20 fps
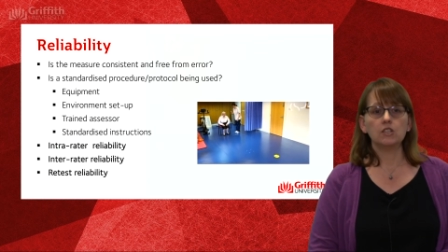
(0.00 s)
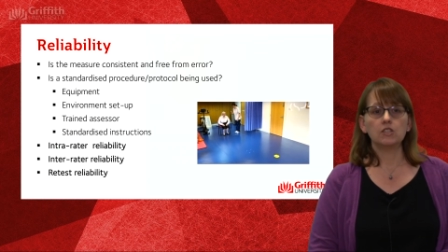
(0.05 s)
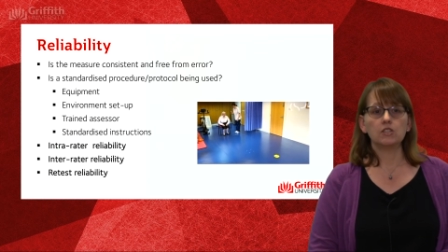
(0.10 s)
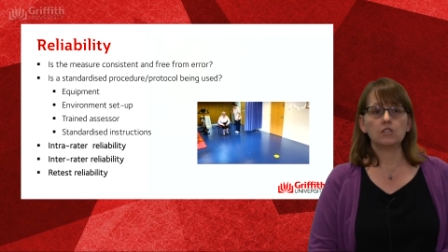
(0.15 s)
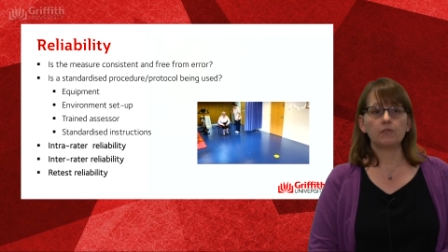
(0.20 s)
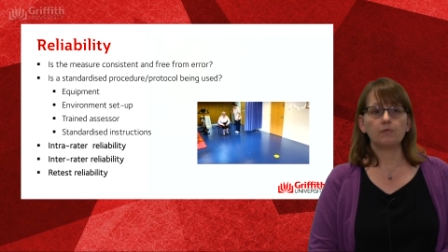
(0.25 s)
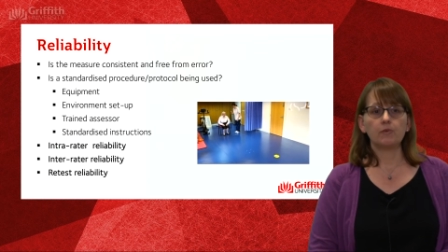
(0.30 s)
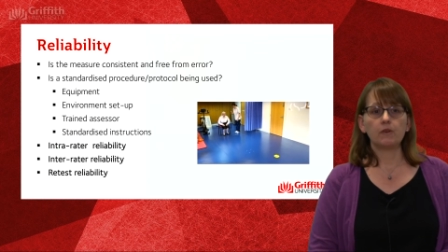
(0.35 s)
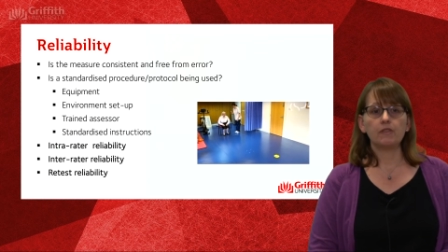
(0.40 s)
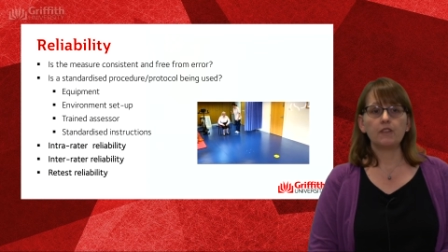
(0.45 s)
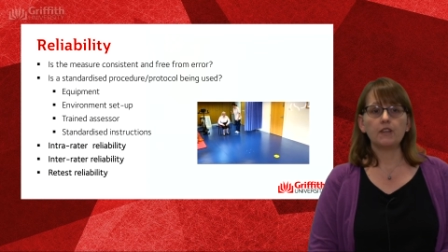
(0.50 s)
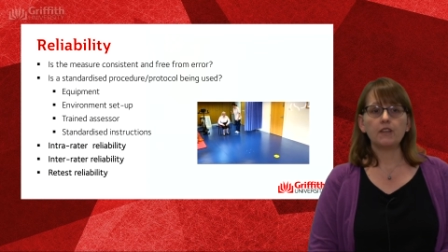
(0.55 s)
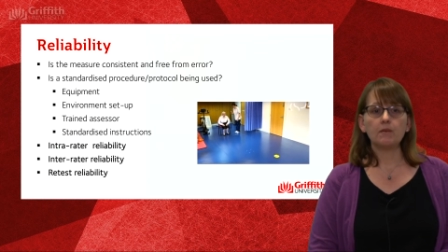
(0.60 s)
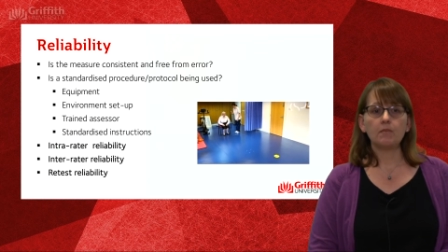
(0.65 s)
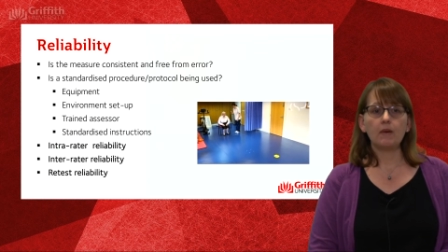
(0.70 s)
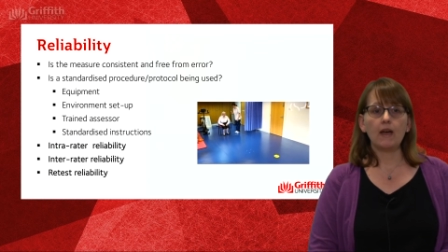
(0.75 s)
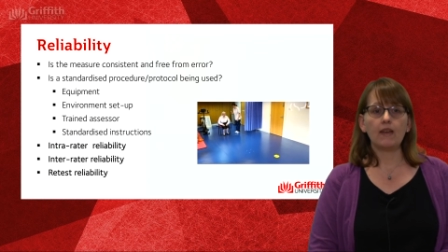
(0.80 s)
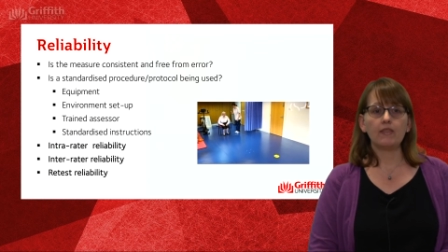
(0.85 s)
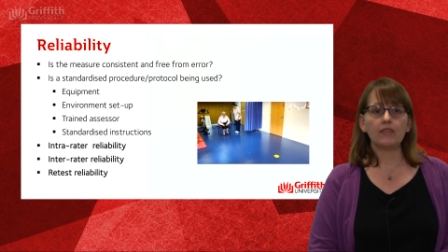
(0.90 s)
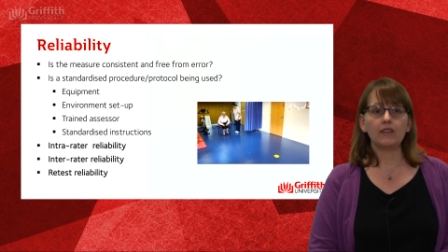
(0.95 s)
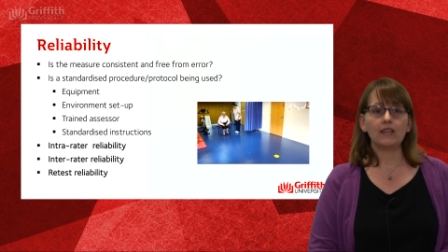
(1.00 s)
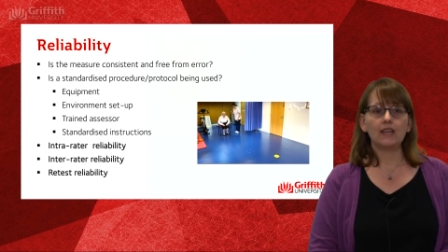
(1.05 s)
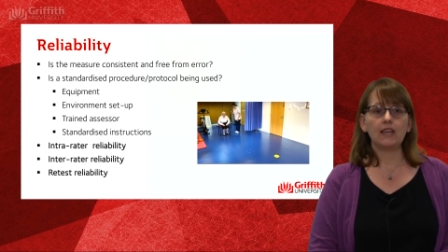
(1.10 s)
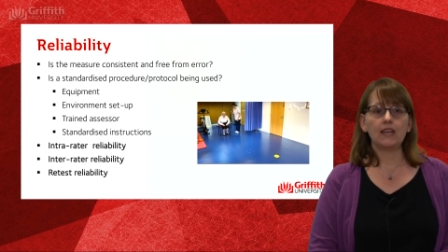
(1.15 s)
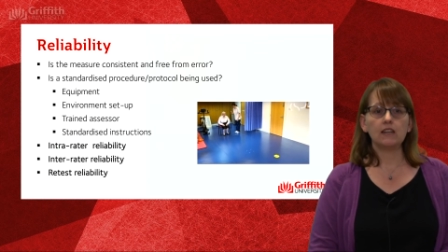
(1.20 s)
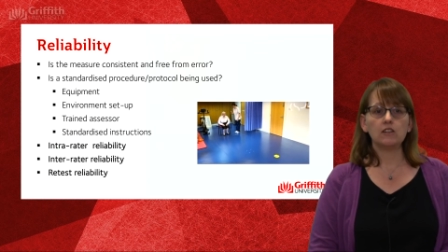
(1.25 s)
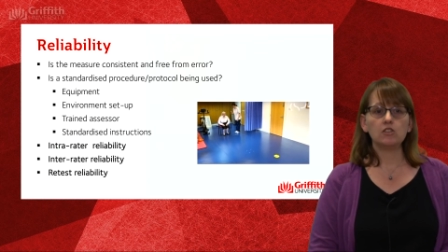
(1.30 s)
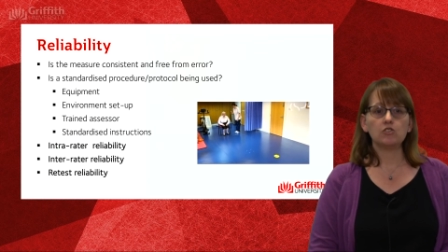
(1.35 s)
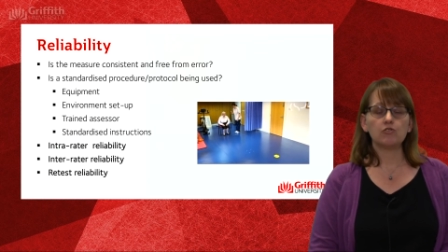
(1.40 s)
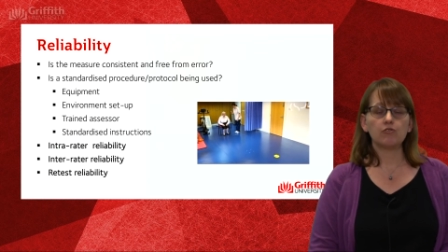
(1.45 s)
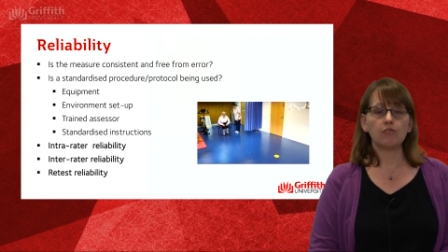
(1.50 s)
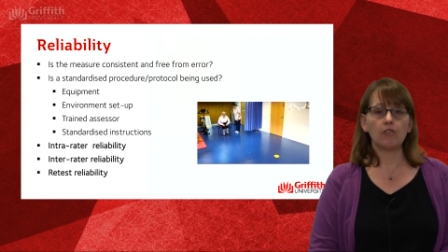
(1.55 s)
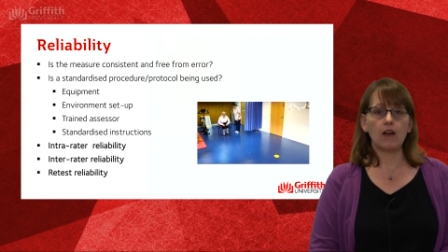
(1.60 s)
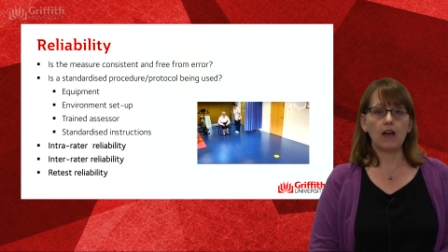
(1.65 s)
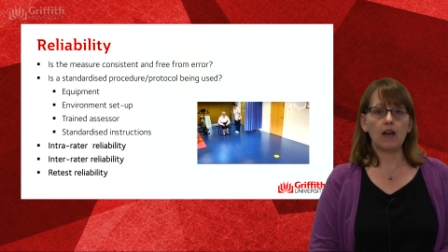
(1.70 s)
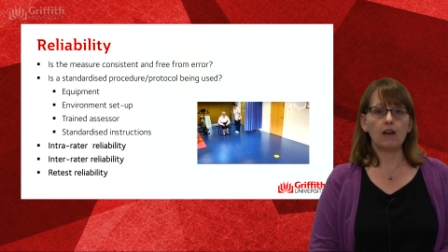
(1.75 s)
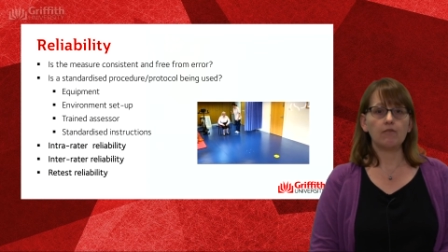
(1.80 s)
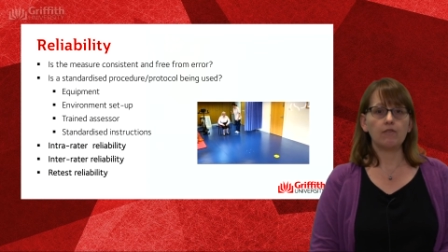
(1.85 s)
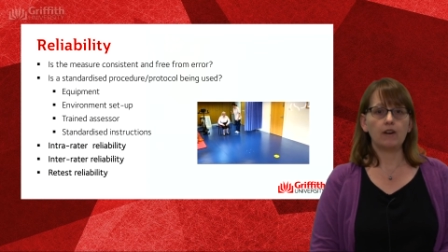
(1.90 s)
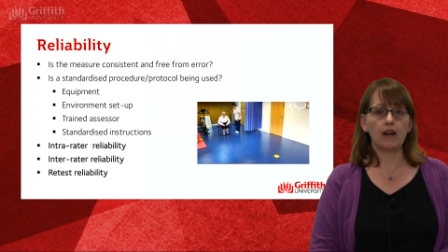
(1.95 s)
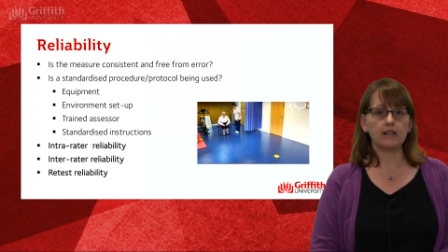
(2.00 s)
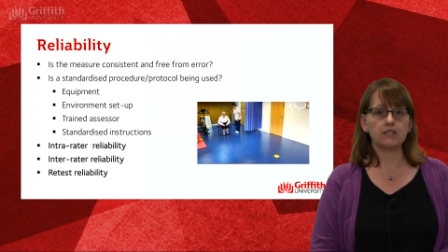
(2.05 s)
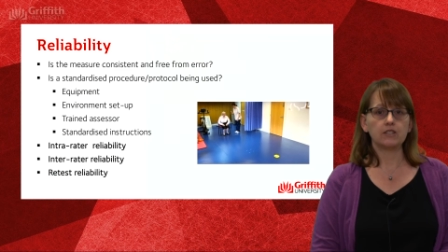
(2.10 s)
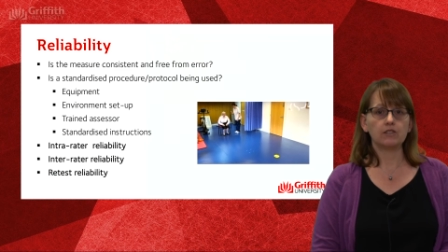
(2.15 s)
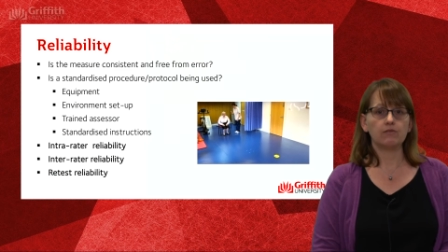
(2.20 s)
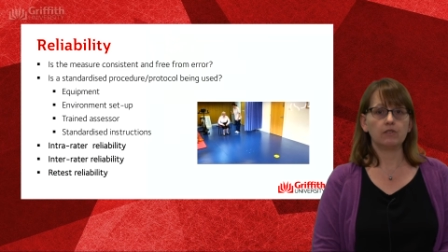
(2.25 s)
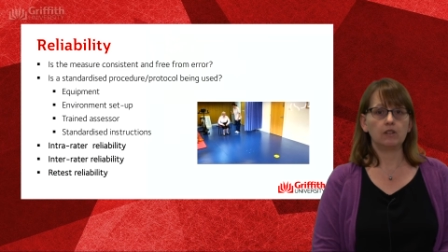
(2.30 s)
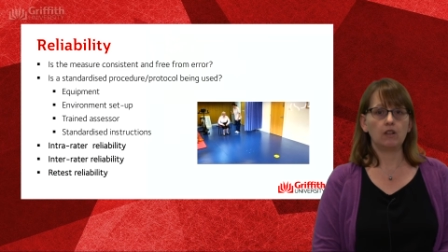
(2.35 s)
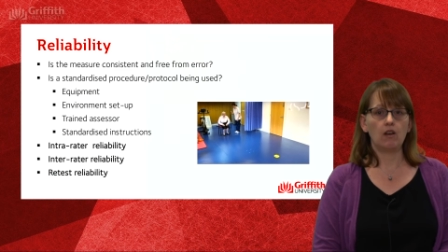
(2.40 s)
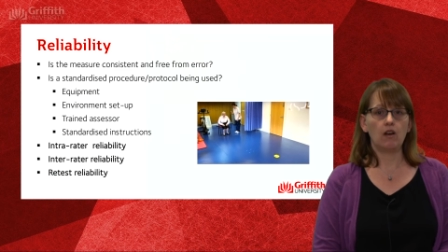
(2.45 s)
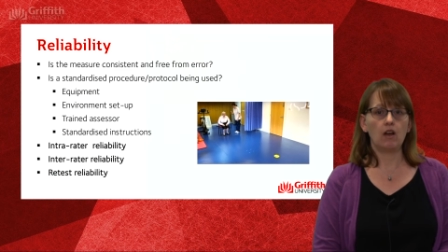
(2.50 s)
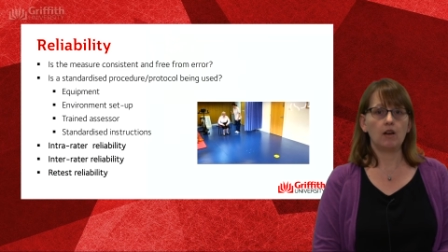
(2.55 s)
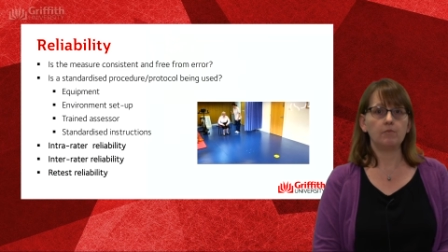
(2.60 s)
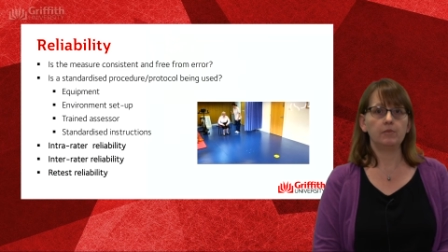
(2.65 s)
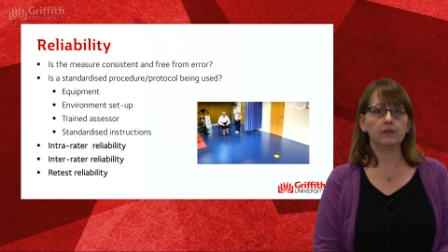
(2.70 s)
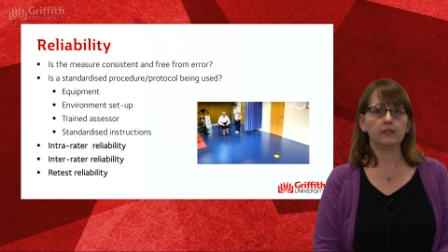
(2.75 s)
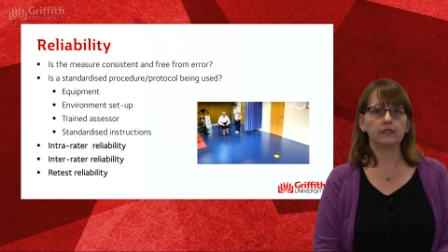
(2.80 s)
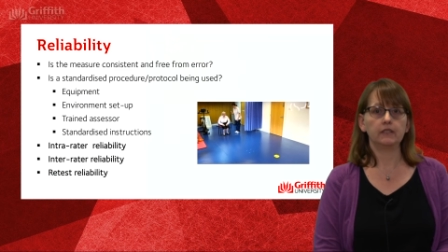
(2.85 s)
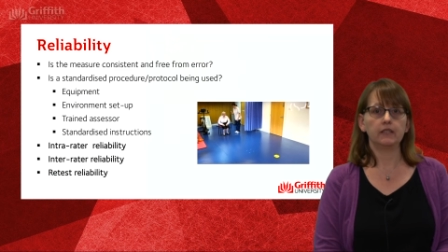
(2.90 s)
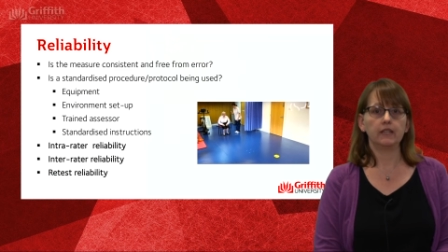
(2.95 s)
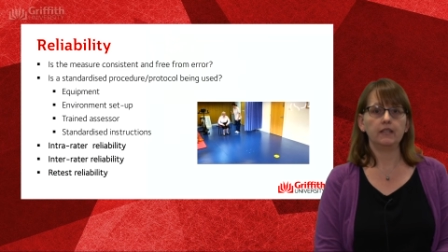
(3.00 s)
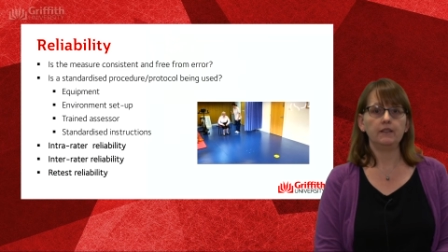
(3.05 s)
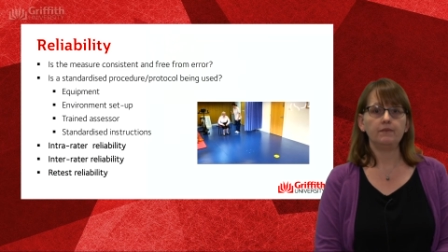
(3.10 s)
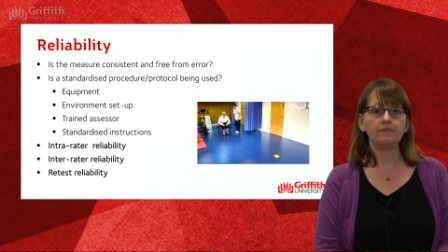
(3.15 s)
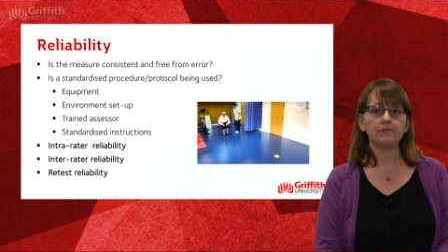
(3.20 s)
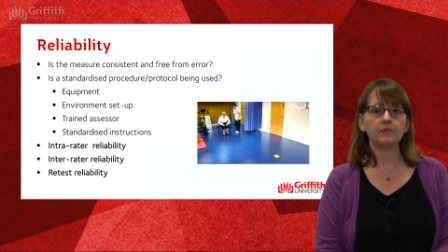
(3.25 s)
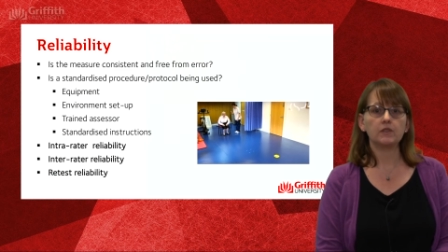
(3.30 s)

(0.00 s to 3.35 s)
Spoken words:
So if we think about the intra-rater reliability,